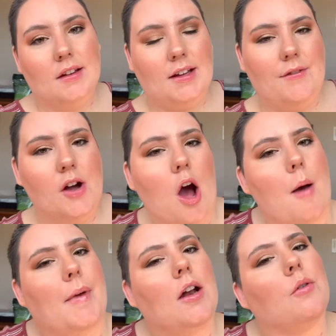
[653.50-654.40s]
Leave a
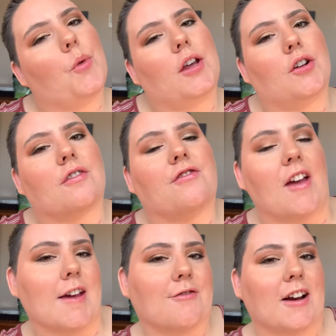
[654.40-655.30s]
comment on what your
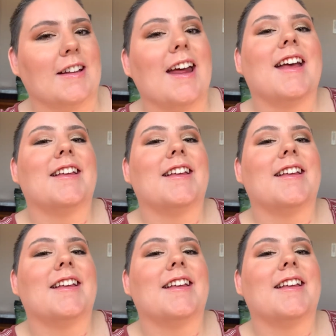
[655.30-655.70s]
favorite